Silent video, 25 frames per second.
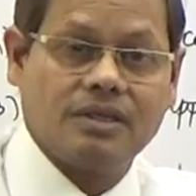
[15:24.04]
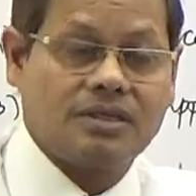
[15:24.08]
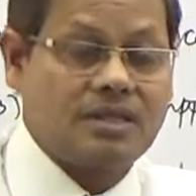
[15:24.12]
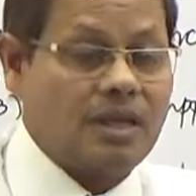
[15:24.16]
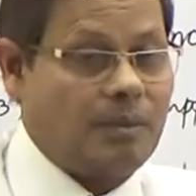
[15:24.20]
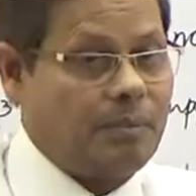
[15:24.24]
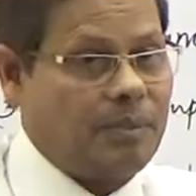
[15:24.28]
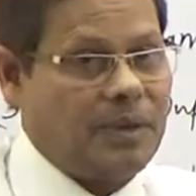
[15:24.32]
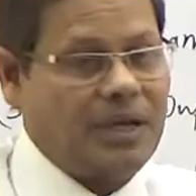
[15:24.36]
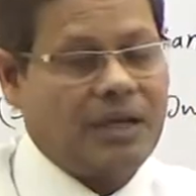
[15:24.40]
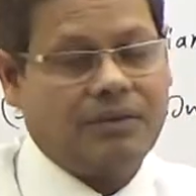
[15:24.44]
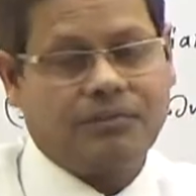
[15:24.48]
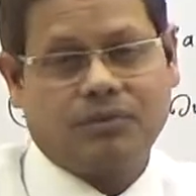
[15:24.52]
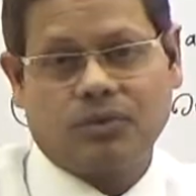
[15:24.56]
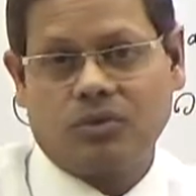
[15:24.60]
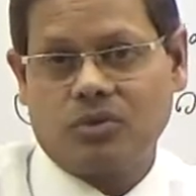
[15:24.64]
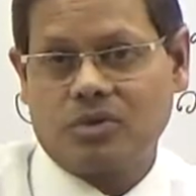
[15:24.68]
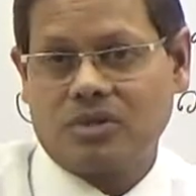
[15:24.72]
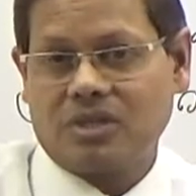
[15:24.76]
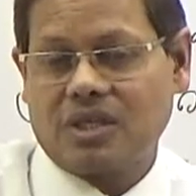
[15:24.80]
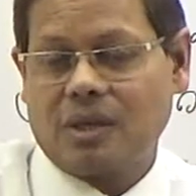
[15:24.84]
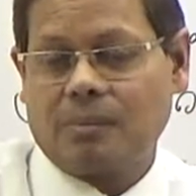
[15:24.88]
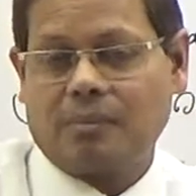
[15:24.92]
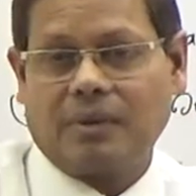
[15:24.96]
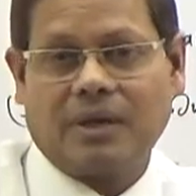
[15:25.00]
Supply of
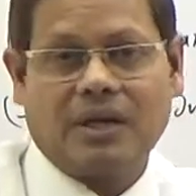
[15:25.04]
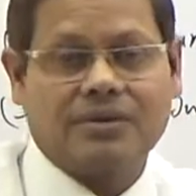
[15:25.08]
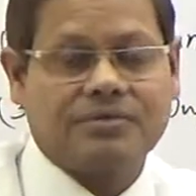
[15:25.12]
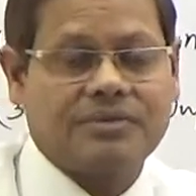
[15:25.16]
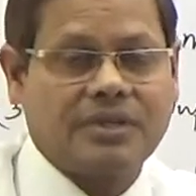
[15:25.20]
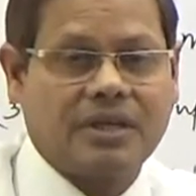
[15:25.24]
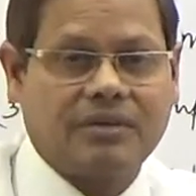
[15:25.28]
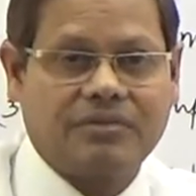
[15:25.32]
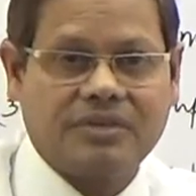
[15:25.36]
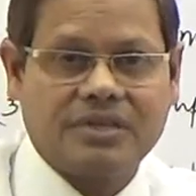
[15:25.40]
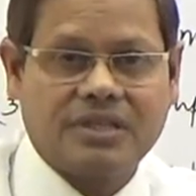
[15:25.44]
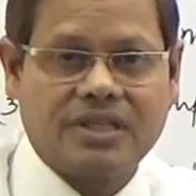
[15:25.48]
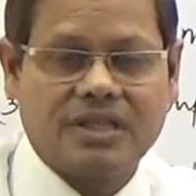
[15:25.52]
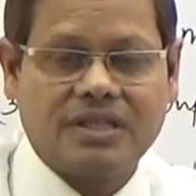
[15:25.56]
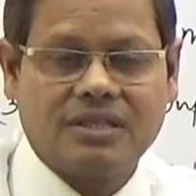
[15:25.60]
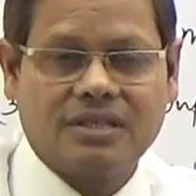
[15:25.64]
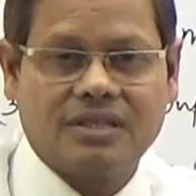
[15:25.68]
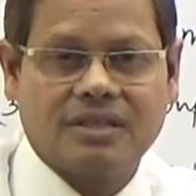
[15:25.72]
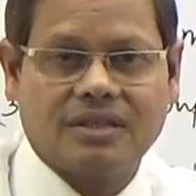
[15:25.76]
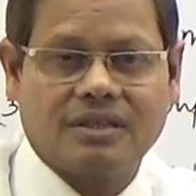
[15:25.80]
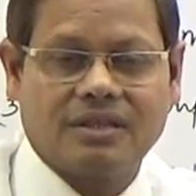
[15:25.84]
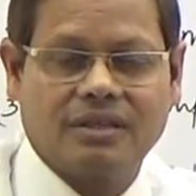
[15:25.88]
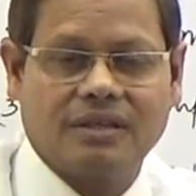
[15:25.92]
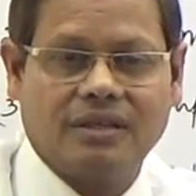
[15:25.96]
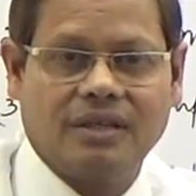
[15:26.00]
goods, supply of services.
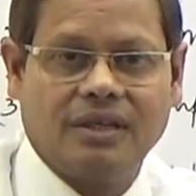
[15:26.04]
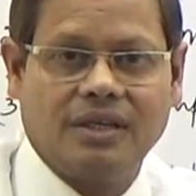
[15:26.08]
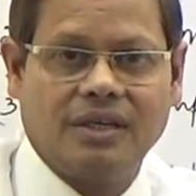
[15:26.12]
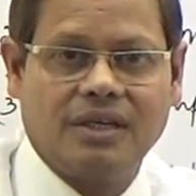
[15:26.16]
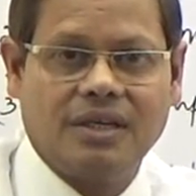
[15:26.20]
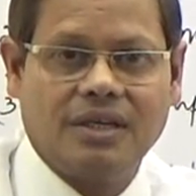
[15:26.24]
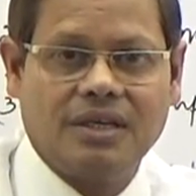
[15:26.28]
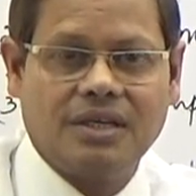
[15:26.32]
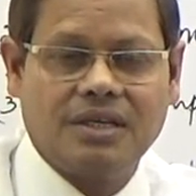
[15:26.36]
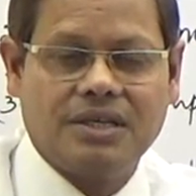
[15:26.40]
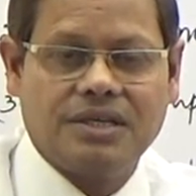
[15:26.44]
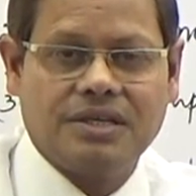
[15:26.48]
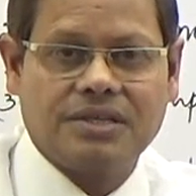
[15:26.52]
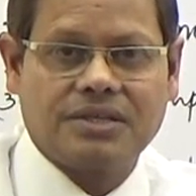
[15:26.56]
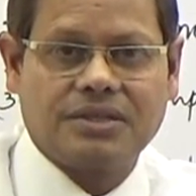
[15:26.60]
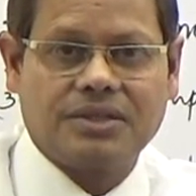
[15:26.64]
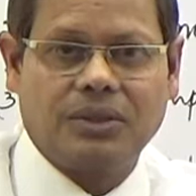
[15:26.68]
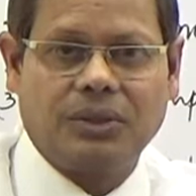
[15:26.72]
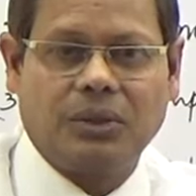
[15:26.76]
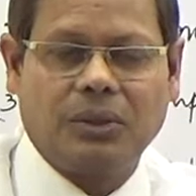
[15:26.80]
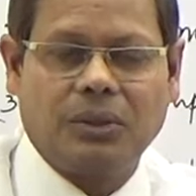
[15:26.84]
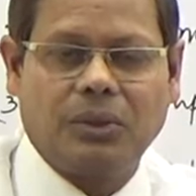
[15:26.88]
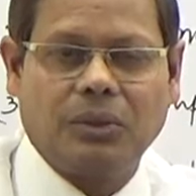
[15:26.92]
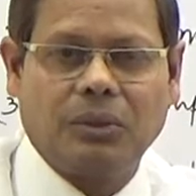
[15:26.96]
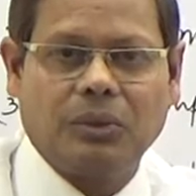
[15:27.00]

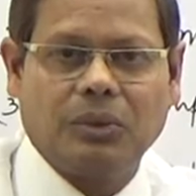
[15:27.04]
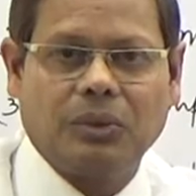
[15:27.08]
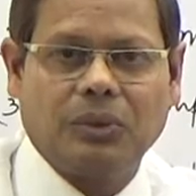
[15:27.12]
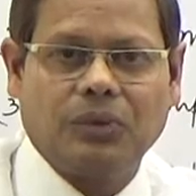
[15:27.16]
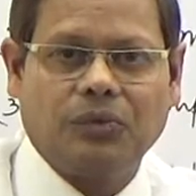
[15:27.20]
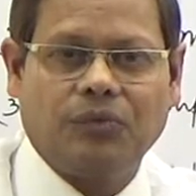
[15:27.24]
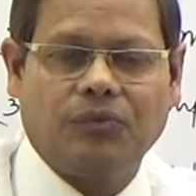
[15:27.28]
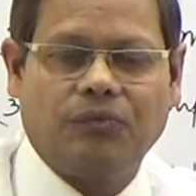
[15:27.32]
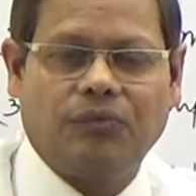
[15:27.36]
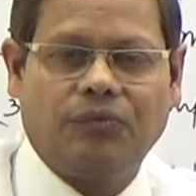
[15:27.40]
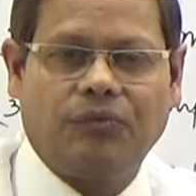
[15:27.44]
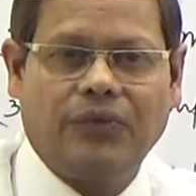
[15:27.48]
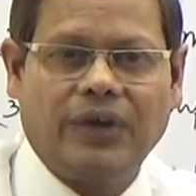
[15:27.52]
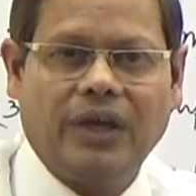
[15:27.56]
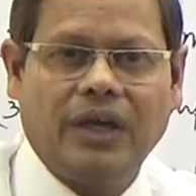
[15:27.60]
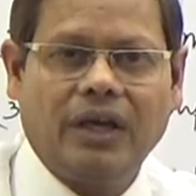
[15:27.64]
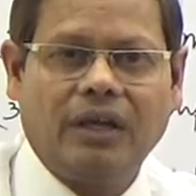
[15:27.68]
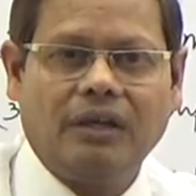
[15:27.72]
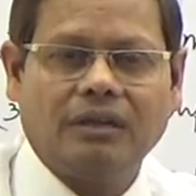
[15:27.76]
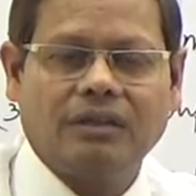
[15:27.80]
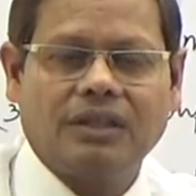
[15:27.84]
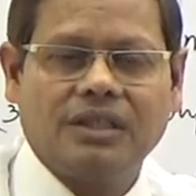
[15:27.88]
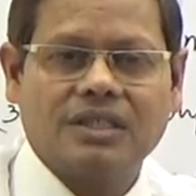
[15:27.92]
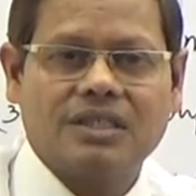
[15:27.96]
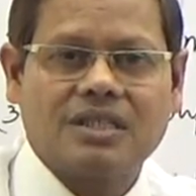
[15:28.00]
So,
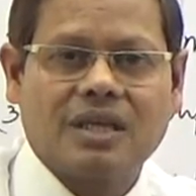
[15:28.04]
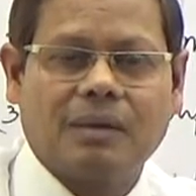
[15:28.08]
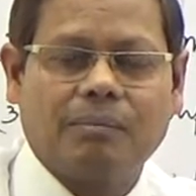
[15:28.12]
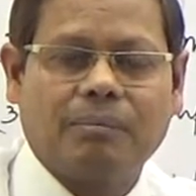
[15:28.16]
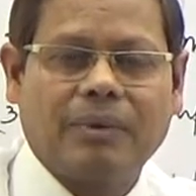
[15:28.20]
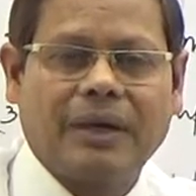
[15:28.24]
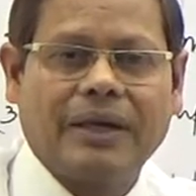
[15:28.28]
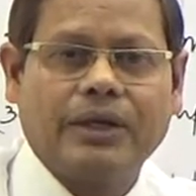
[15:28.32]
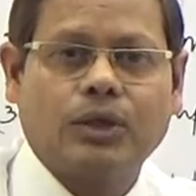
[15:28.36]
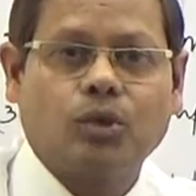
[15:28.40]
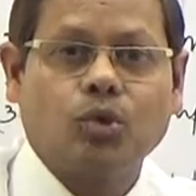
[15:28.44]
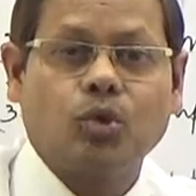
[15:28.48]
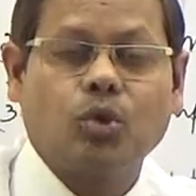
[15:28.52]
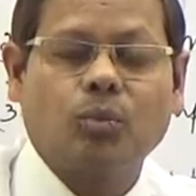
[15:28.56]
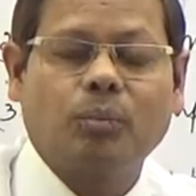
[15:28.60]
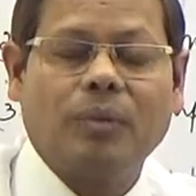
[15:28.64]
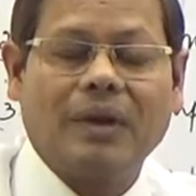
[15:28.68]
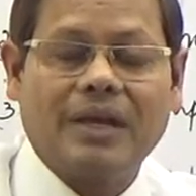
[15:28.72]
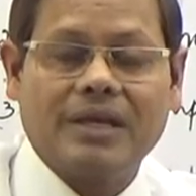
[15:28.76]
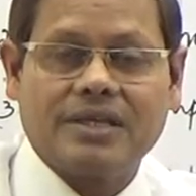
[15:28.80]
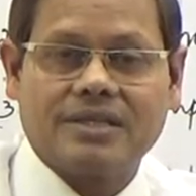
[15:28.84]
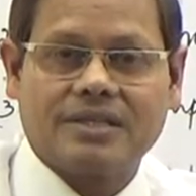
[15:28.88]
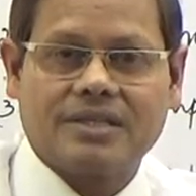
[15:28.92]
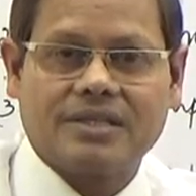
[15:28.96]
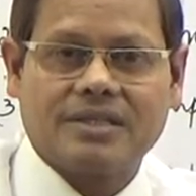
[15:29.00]
where the supply took
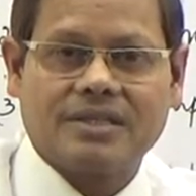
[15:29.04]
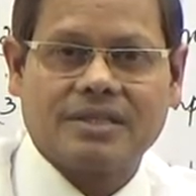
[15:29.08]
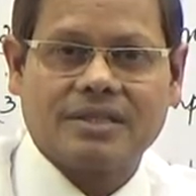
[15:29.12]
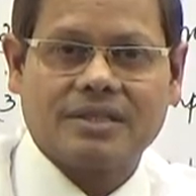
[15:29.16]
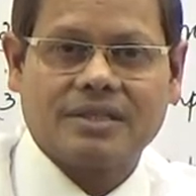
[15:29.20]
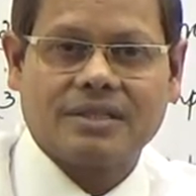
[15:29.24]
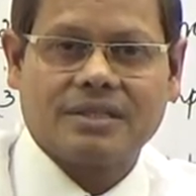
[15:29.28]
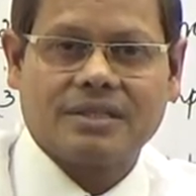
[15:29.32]
place,